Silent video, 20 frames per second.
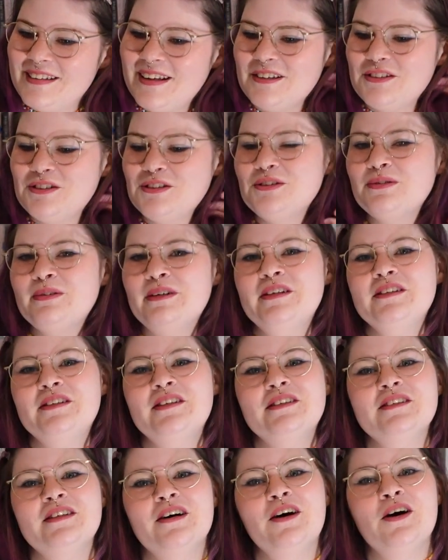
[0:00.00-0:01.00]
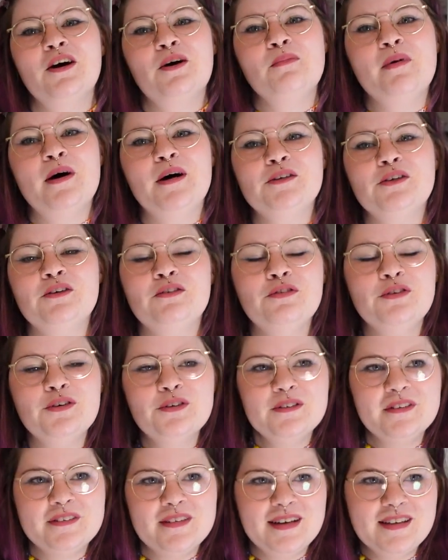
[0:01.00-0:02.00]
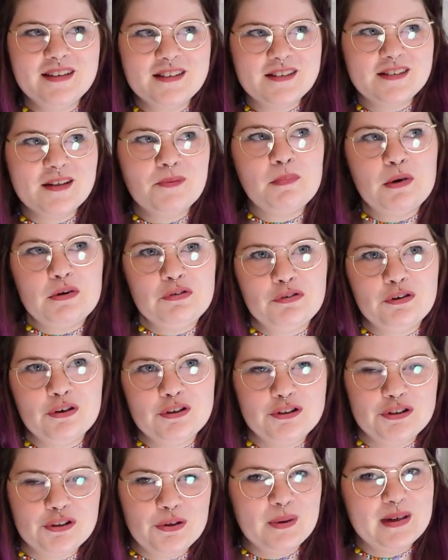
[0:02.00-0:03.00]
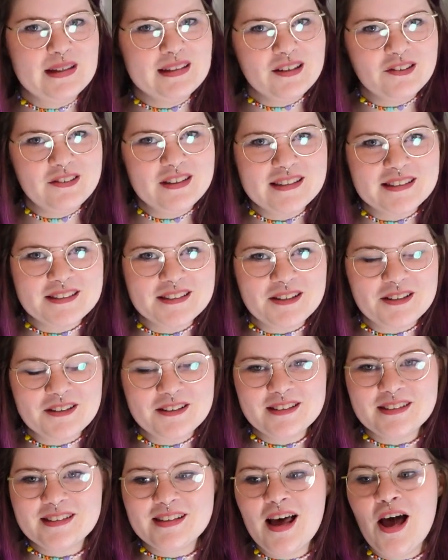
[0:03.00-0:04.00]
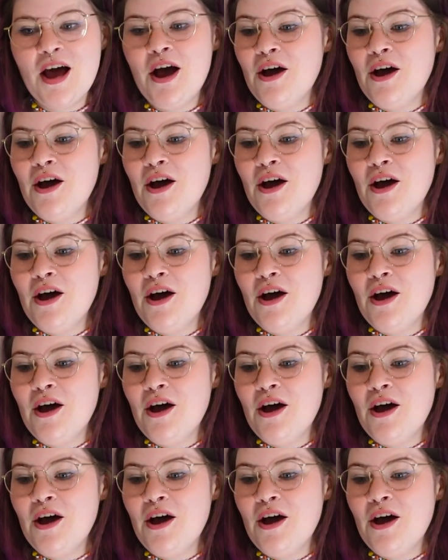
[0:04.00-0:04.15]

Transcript: I just wanted to talk about a few things before showing the result.